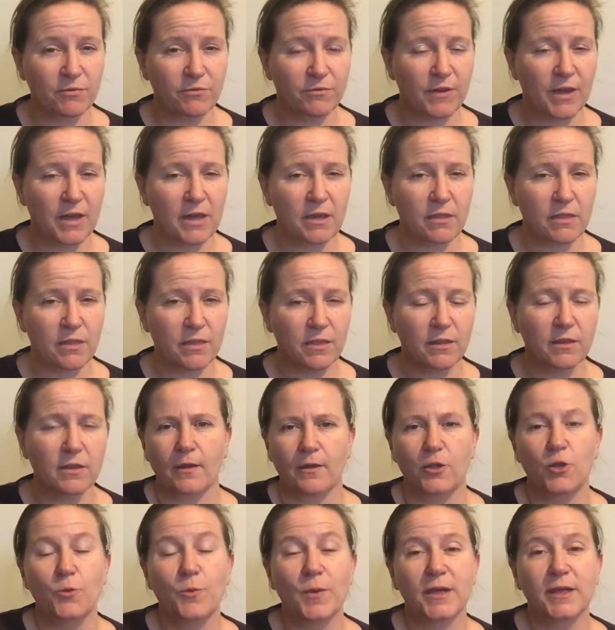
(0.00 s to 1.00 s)
of faith.
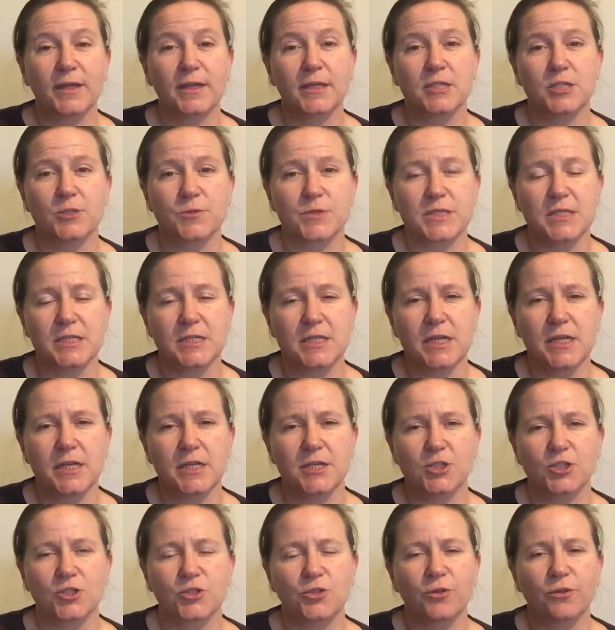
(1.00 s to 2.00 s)
You might get to a
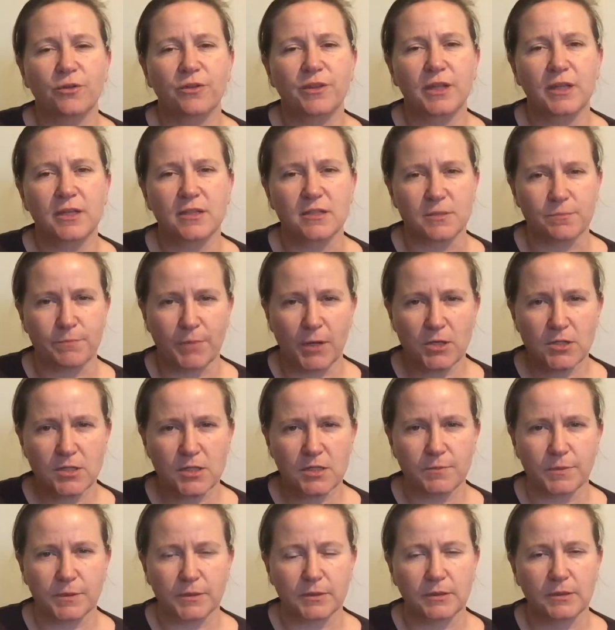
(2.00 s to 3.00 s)
stage and not think it's
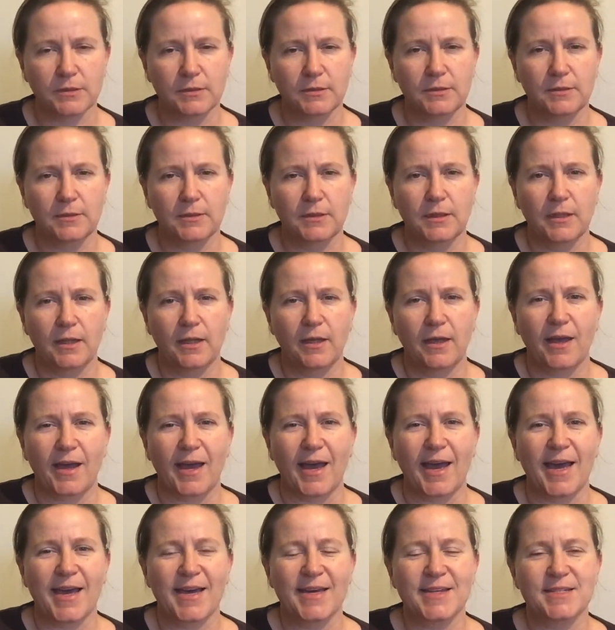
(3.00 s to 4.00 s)
possible.
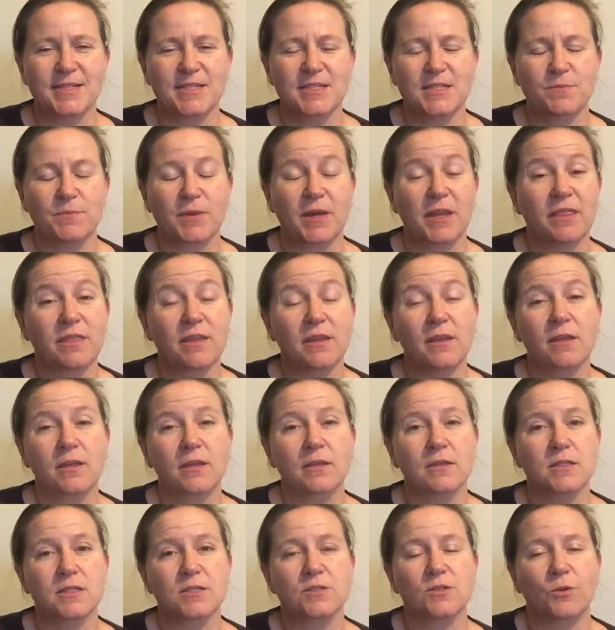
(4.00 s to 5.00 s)
And by thinking
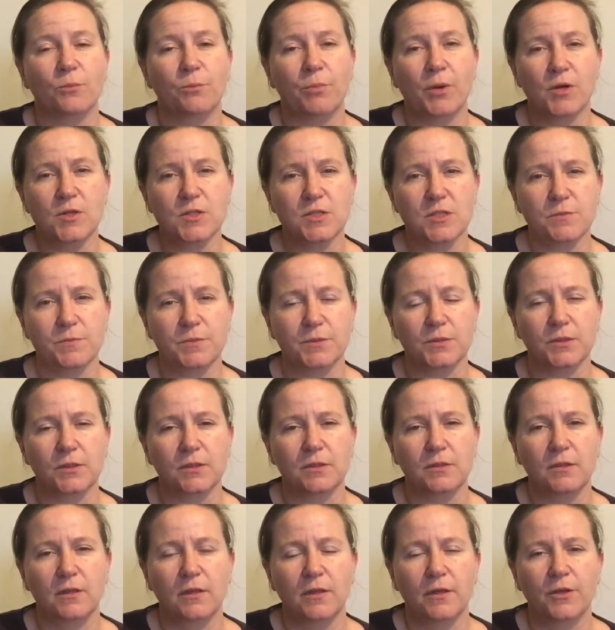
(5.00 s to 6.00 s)
it's not
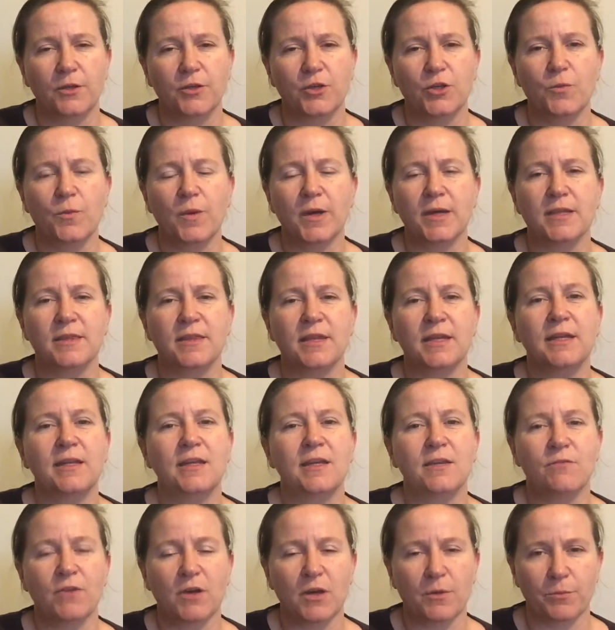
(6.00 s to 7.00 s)
possible, you might then
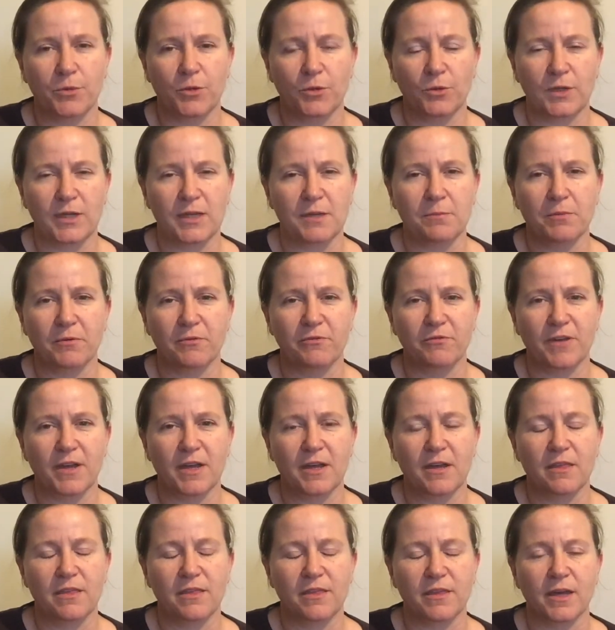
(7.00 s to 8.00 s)
give up your leap of
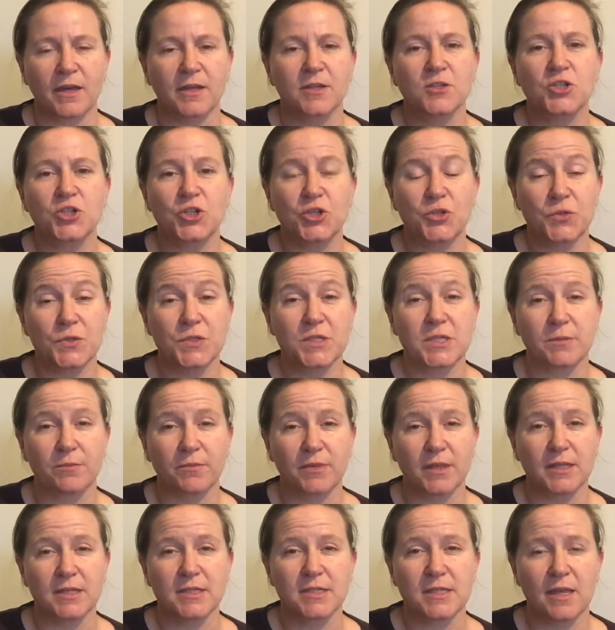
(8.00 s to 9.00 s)
faith and choose
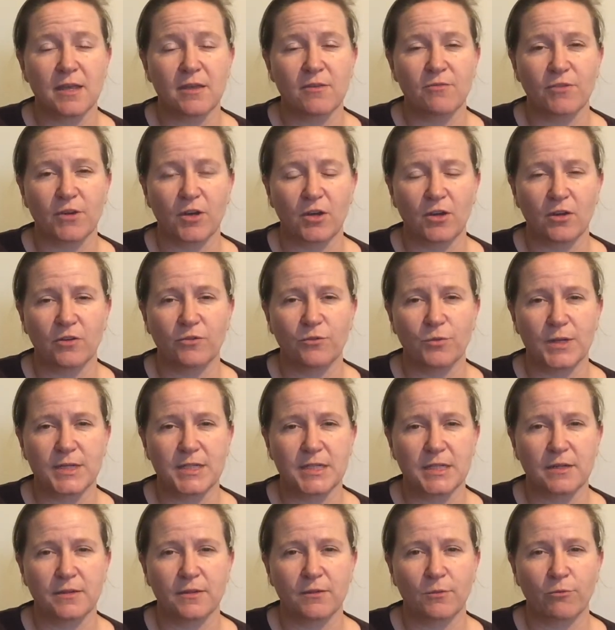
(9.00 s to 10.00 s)
something safer halfway
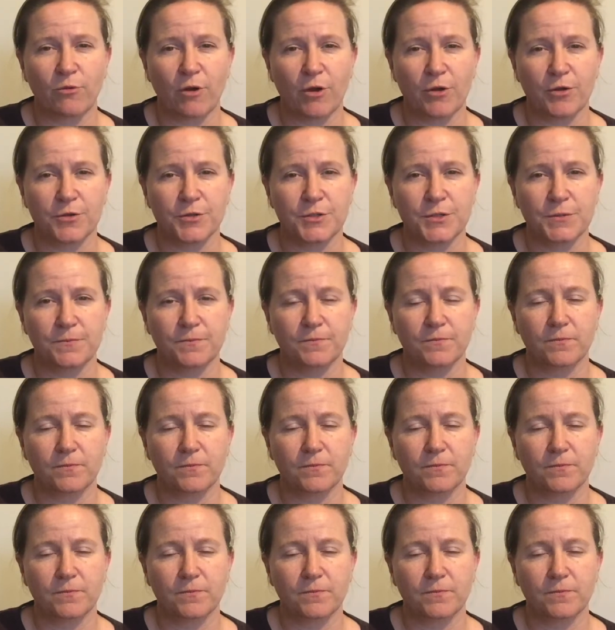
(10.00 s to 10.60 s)
down the road.